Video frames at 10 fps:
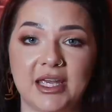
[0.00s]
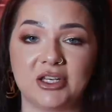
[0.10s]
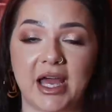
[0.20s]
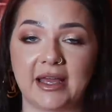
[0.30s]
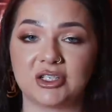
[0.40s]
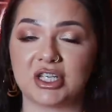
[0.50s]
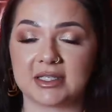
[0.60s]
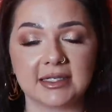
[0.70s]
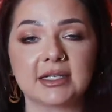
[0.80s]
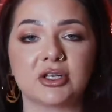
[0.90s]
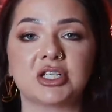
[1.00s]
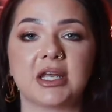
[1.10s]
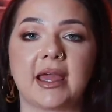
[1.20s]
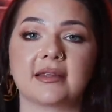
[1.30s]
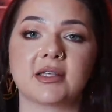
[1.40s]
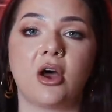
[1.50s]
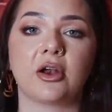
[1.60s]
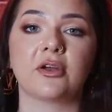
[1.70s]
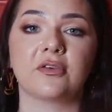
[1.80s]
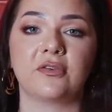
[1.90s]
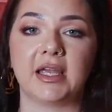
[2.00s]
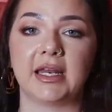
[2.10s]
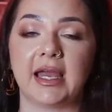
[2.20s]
Ejaz just until she gets on her feet,